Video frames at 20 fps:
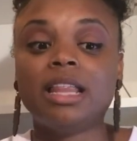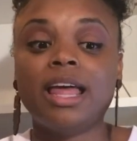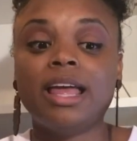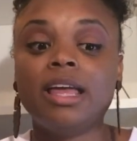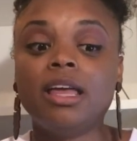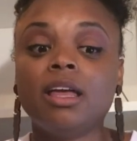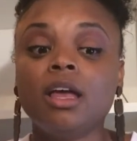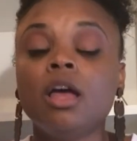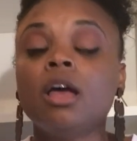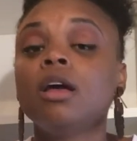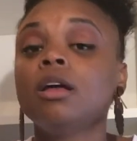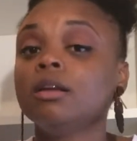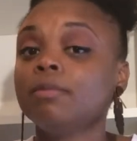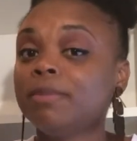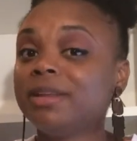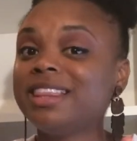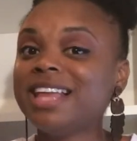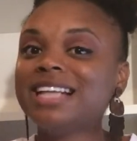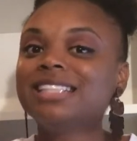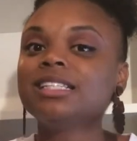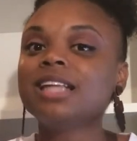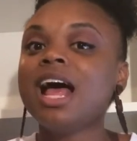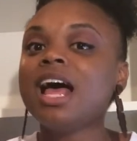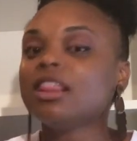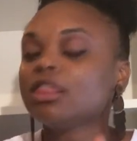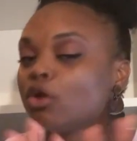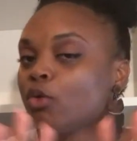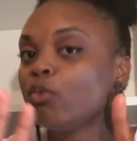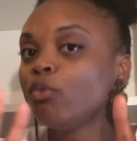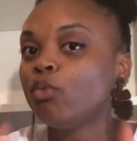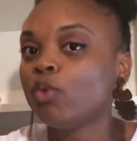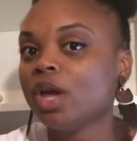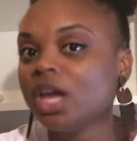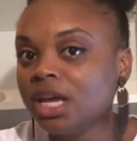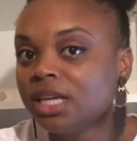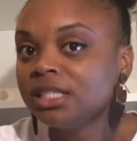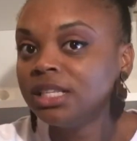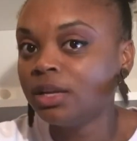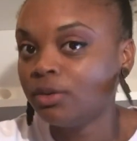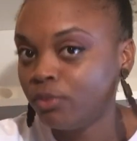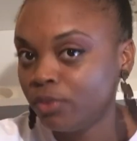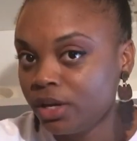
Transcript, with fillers: Like, but that's not the reason